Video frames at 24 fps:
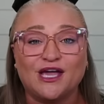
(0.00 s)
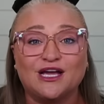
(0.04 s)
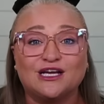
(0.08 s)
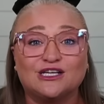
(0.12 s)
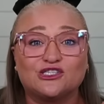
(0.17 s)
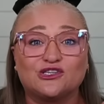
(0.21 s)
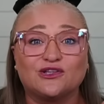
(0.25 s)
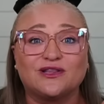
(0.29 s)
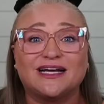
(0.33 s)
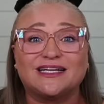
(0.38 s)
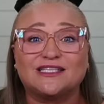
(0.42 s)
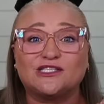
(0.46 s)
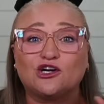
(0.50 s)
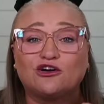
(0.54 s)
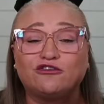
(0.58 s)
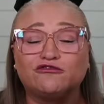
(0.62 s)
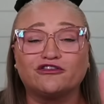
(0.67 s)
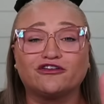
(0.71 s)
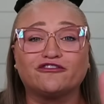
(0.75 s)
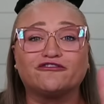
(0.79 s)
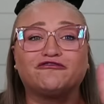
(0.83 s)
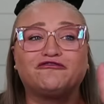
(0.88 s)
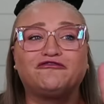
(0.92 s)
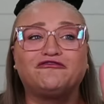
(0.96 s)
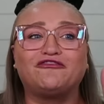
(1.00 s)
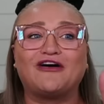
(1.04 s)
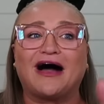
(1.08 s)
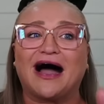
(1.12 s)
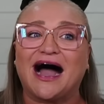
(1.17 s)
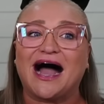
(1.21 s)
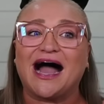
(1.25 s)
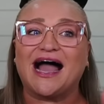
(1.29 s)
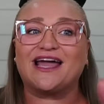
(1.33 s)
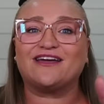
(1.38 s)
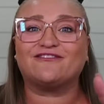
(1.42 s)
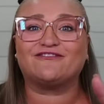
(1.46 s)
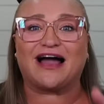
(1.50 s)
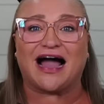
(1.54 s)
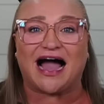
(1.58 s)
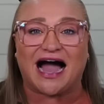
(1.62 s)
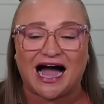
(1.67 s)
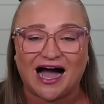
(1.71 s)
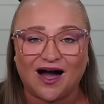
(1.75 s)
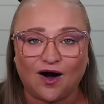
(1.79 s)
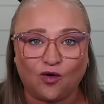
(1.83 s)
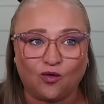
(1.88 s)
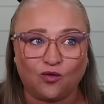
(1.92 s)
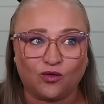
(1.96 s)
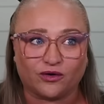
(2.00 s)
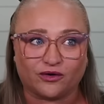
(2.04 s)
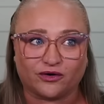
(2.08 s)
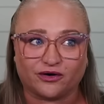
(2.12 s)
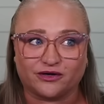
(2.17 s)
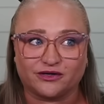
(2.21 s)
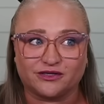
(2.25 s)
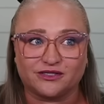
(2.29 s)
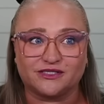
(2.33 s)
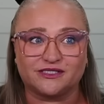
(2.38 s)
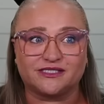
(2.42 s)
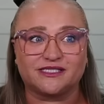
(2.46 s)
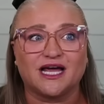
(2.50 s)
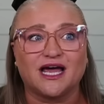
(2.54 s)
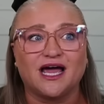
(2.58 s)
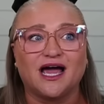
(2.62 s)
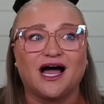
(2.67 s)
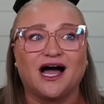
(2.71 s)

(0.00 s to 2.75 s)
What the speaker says: So that's over 5 hours